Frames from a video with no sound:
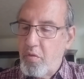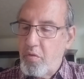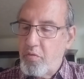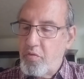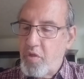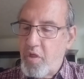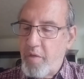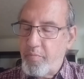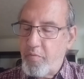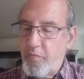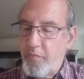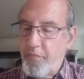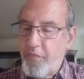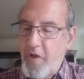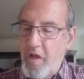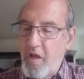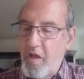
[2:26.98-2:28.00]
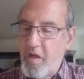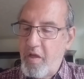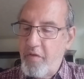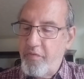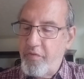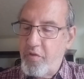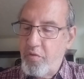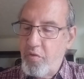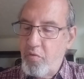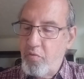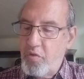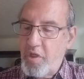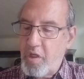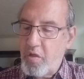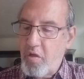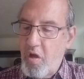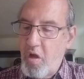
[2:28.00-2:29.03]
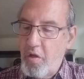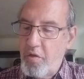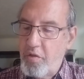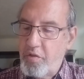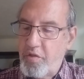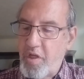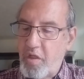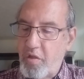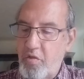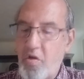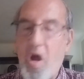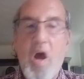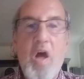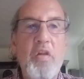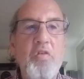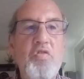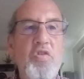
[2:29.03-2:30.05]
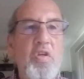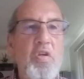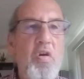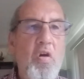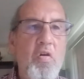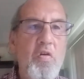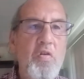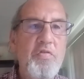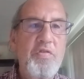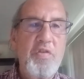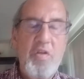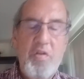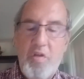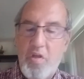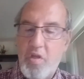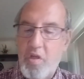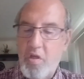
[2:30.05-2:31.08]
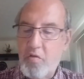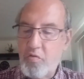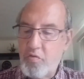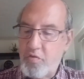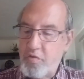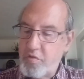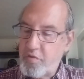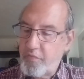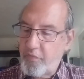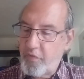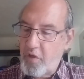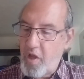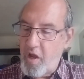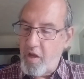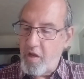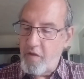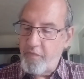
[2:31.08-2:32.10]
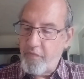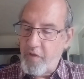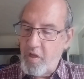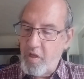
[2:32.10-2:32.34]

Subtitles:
Chapter 5, The New Technology, Harnessing the Energies of Life,